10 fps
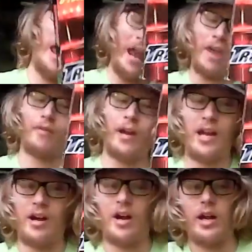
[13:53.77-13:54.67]
headlight
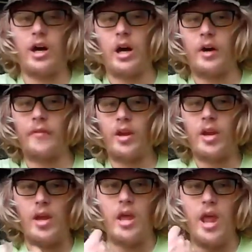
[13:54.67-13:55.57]
shutting off,
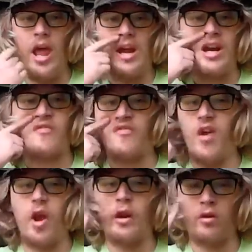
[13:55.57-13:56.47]
and it's
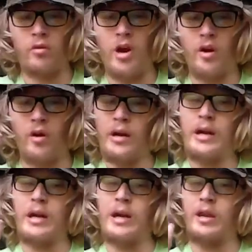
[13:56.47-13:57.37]
very
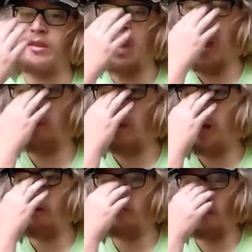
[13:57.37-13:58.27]
clearly the
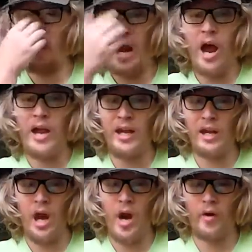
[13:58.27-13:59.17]
headlight from a 90s
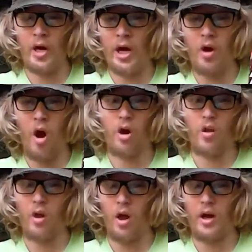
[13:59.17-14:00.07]
era
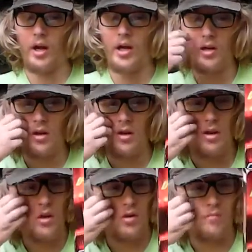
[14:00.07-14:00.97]
Econoline.
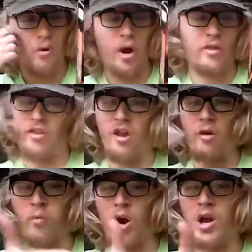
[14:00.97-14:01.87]
But
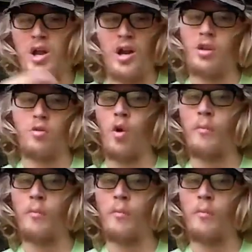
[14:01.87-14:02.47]
this one's just a low